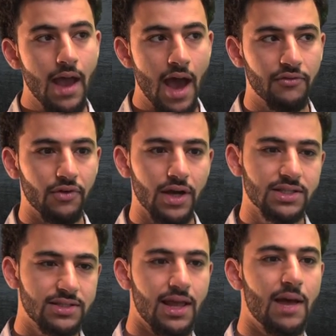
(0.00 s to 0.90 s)
And for
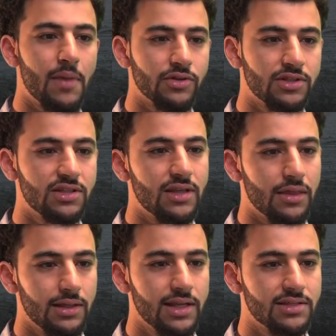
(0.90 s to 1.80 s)
us, that amounted to
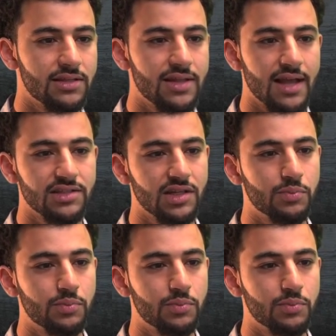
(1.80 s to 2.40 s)
nothing less than tacit